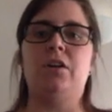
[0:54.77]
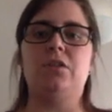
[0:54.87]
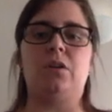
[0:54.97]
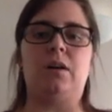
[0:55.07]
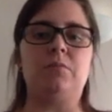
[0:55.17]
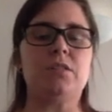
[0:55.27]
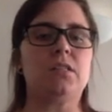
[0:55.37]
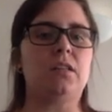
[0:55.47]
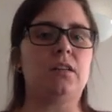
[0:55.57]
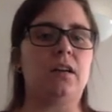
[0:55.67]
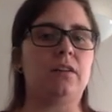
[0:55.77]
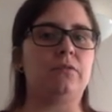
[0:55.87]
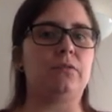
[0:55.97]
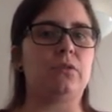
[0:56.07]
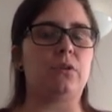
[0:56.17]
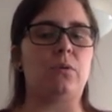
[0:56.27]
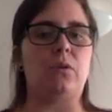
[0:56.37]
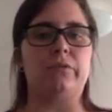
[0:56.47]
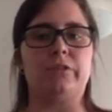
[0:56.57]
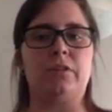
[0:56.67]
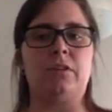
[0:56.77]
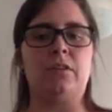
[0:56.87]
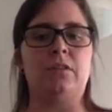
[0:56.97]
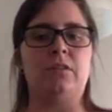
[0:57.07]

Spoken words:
So I'm just going to kind of go over